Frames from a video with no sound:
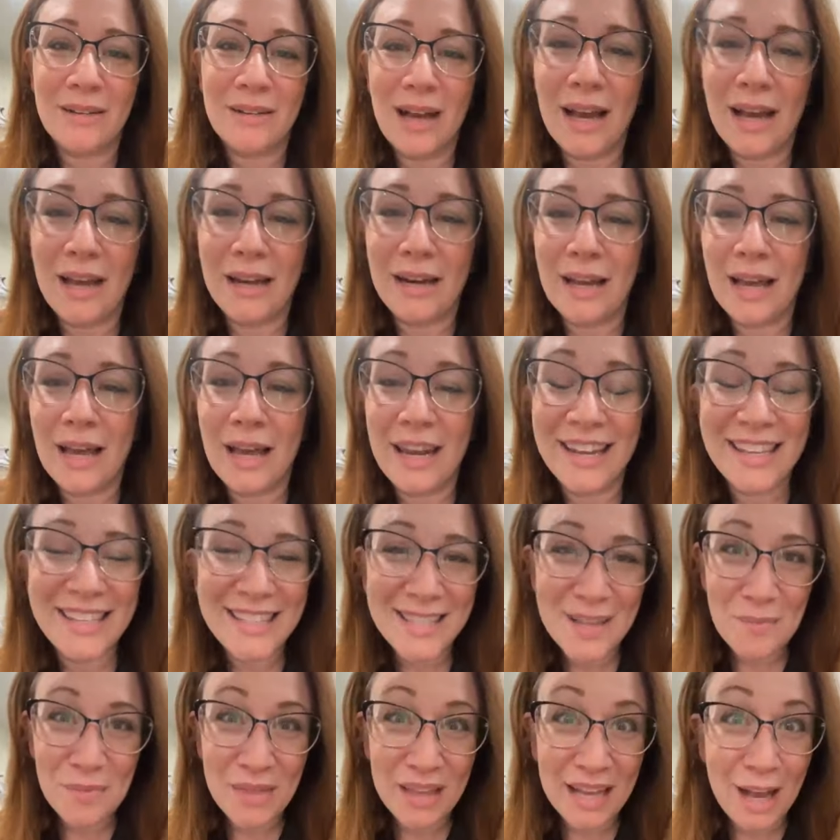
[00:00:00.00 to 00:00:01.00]
I, uh, and, and
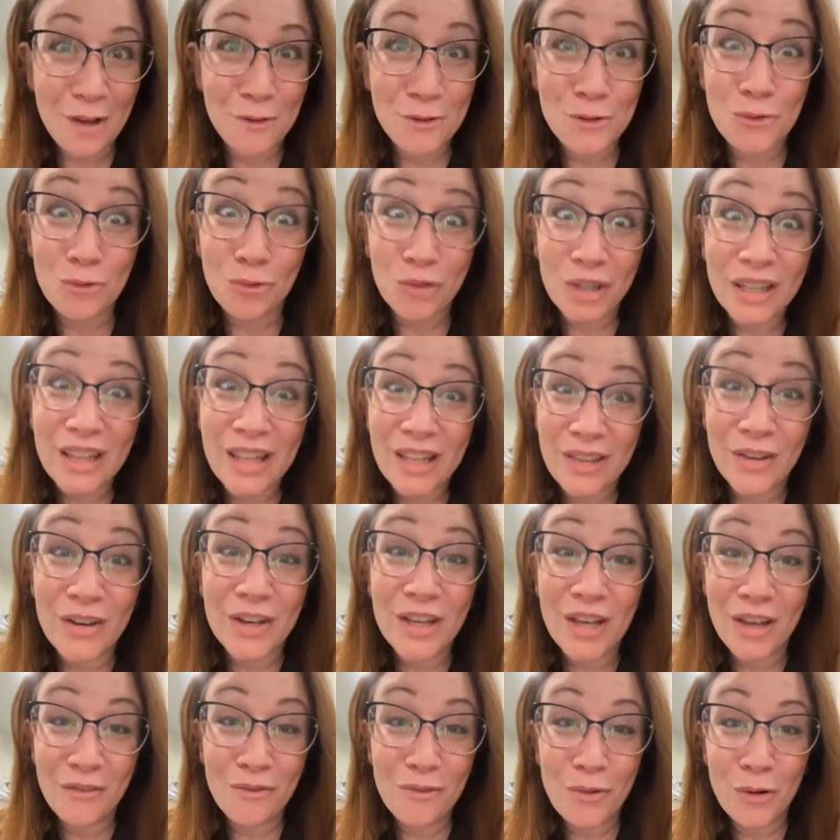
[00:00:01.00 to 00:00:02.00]
it's something I was really
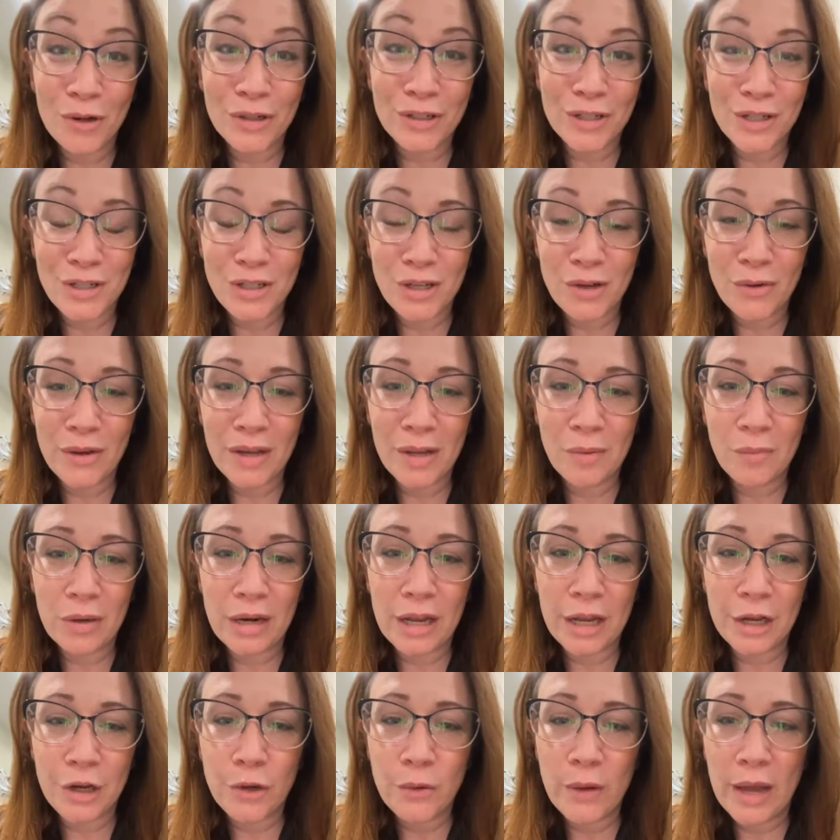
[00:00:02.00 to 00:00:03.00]
looking forward to doing,
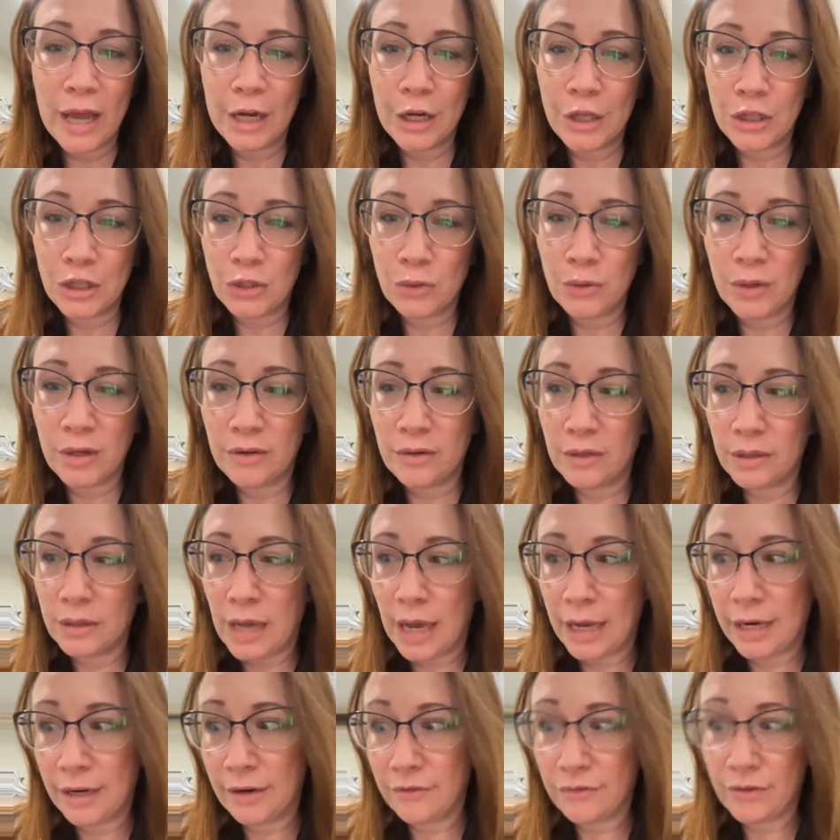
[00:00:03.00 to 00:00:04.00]
but I knew I had to do it
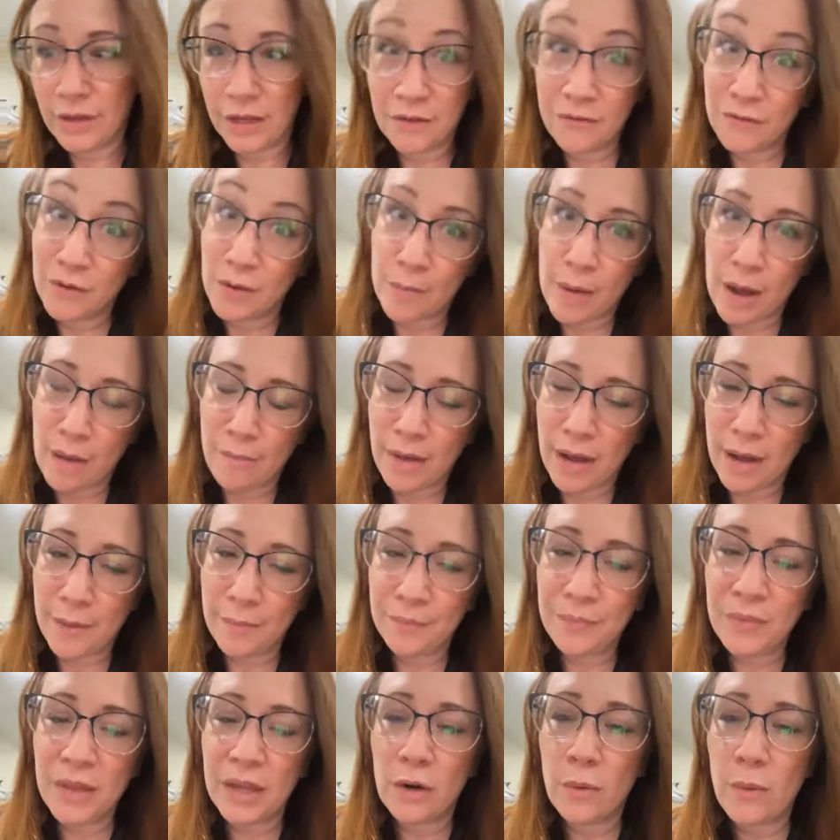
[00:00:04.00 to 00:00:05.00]
kind of like for my
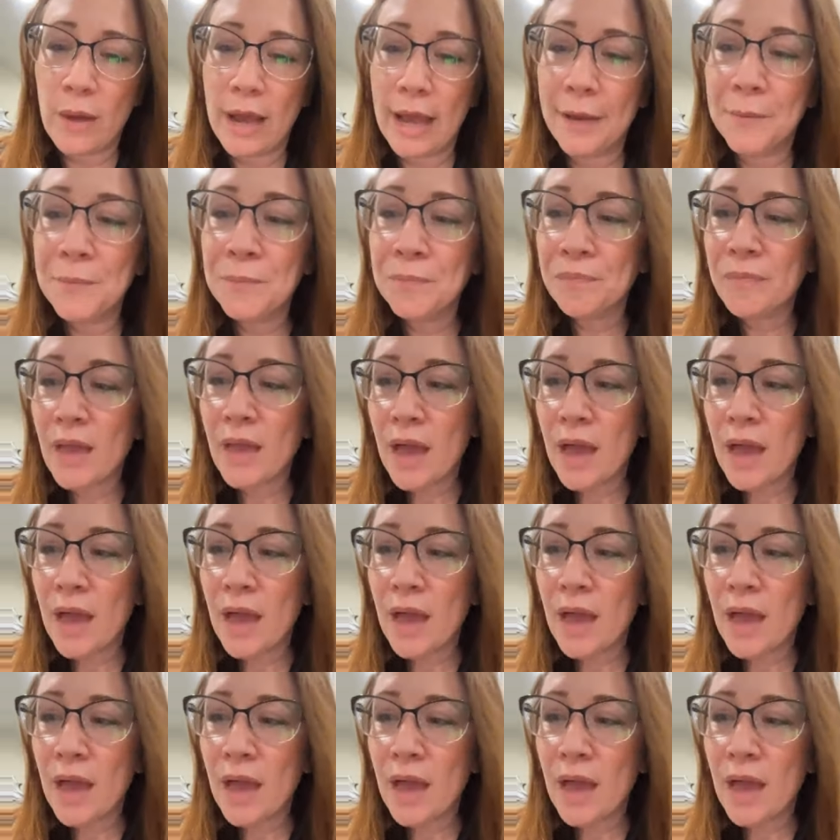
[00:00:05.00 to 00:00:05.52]
mom in a way.